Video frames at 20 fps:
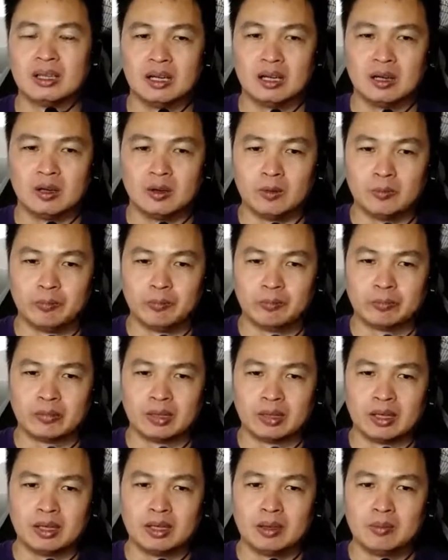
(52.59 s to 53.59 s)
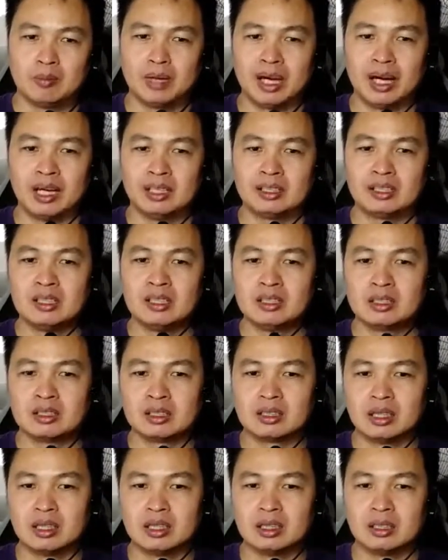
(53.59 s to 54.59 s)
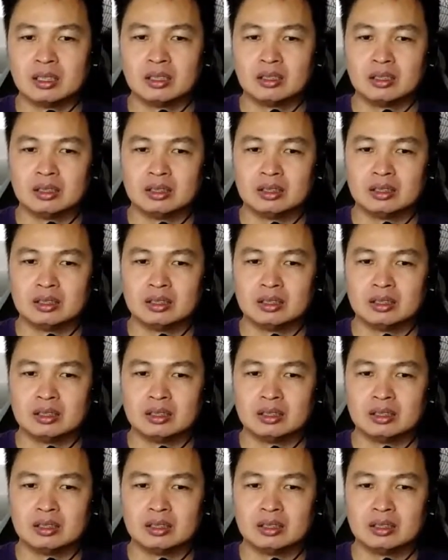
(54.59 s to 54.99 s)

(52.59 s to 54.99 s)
Um, but I think uh,